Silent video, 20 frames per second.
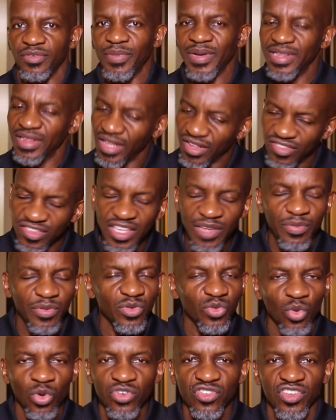But let's keep on
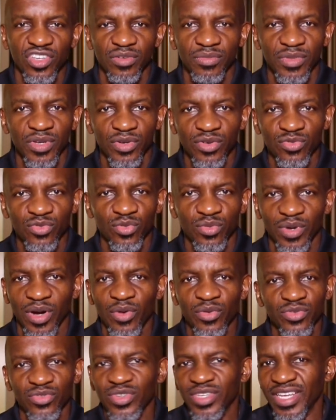watching because I
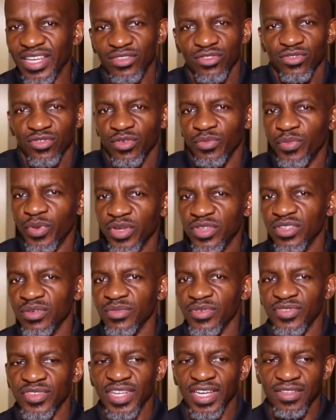want to get to the bottom
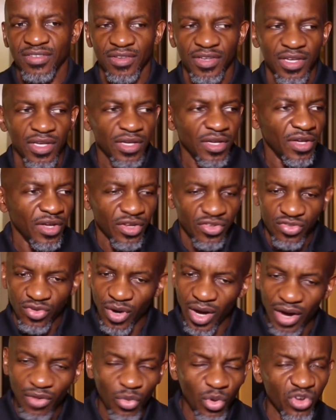of that. So
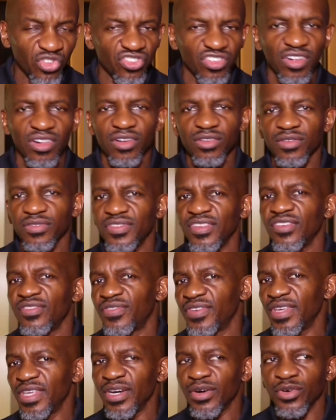I watched a lot of these
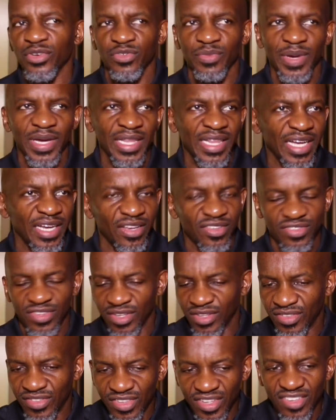videos, man. Like I
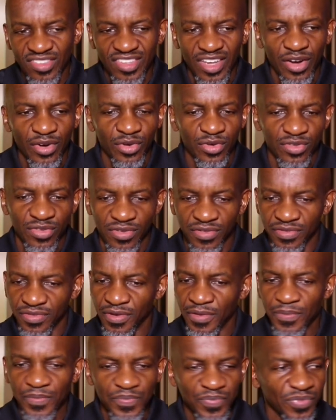said, 6 hours of
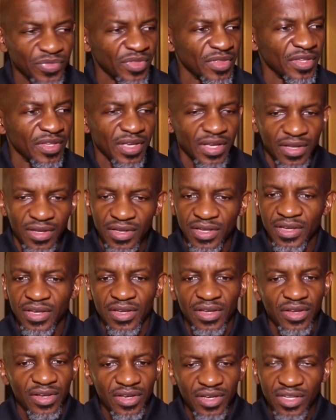
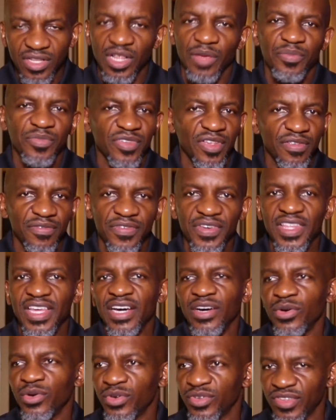clips and
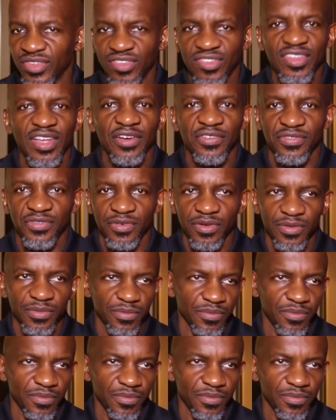videos and stuff.